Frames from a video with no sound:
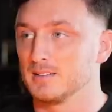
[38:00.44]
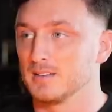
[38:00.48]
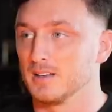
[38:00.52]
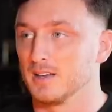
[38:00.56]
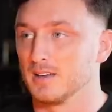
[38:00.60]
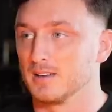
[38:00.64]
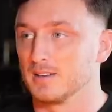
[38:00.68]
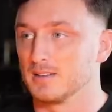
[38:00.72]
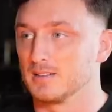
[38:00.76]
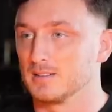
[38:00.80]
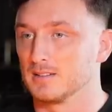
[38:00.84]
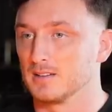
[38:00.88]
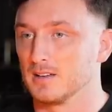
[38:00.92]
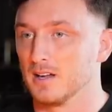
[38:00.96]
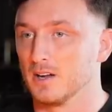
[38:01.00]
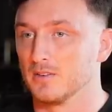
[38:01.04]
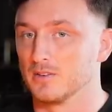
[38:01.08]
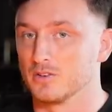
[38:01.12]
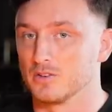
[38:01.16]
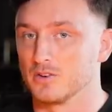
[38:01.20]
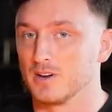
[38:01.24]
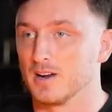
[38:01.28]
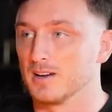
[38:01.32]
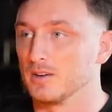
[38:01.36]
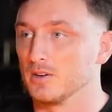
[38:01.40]
yeah. like I
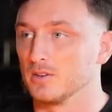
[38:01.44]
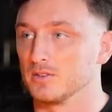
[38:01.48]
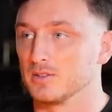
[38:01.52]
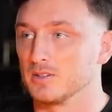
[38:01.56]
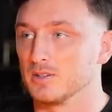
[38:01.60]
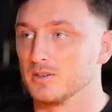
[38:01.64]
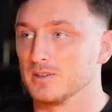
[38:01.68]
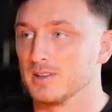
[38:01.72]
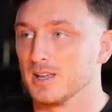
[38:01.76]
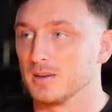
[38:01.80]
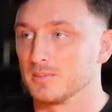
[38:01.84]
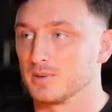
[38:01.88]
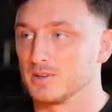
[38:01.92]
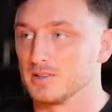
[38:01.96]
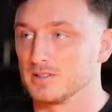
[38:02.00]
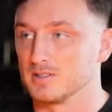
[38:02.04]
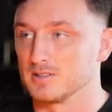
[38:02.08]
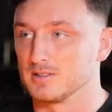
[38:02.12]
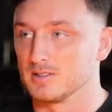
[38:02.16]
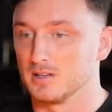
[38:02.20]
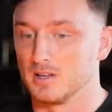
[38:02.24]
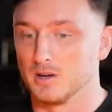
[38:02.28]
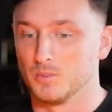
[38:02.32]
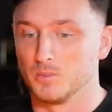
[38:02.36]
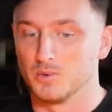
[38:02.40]
regret not doing that
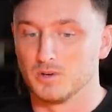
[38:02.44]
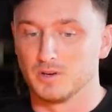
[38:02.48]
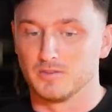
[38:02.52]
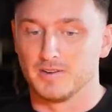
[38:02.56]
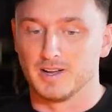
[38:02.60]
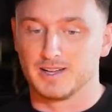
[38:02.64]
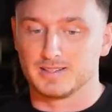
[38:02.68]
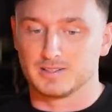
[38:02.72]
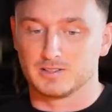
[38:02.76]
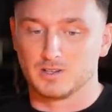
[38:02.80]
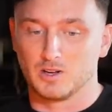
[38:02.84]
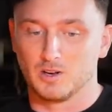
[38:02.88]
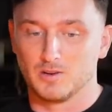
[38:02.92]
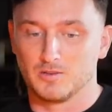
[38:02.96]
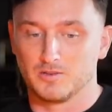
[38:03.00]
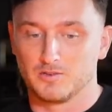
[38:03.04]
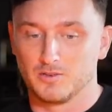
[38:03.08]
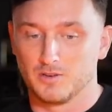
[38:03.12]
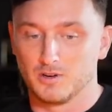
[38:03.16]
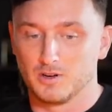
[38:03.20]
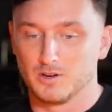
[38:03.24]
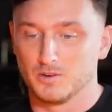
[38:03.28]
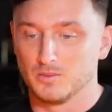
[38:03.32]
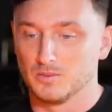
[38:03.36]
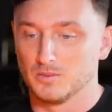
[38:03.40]
because I wouldn't have had to go
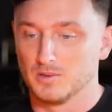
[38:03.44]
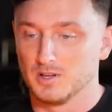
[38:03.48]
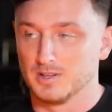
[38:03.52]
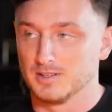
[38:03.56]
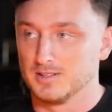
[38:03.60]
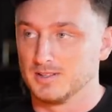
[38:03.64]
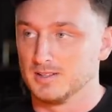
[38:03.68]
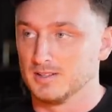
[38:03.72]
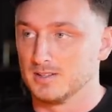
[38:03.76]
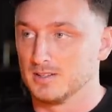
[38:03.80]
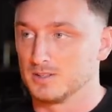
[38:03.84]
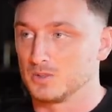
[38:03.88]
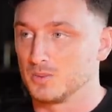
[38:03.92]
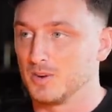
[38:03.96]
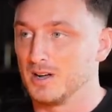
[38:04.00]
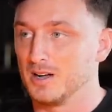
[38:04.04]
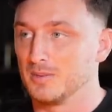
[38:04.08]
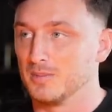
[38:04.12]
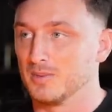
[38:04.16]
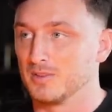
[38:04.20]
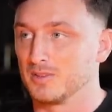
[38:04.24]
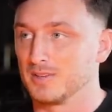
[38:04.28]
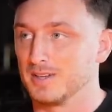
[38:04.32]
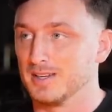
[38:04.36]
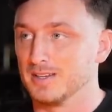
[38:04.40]
through a twelve
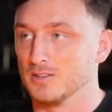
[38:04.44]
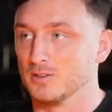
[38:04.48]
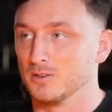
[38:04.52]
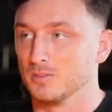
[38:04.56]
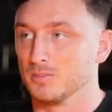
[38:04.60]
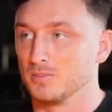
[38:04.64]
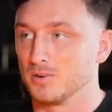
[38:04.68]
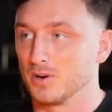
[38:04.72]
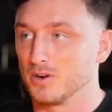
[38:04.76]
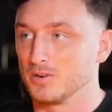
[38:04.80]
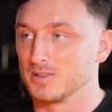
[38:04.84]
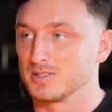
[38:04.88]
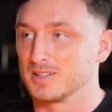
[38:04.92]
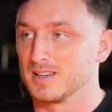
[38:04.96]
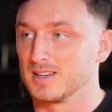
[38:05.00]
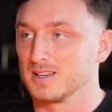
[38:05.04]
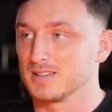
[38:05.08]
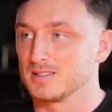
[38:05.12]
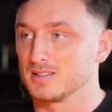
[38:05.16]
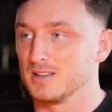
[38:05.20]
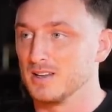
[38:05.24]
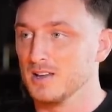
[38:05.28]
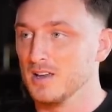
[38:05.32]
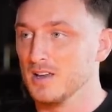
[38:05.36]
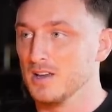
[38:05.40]
month legal
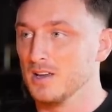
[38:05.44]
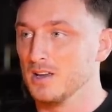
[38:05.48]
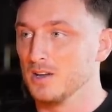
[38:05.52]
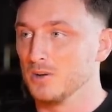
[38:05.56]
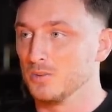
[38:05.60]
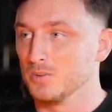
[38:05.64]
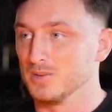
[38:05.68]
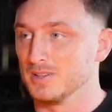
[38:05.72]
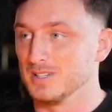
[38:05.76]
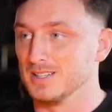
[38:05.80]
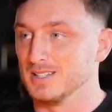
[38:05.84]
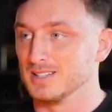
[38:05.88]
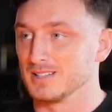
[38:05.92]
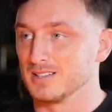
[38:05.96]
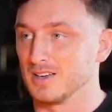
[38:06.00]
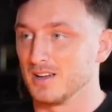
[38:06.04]
process. Yeah. with these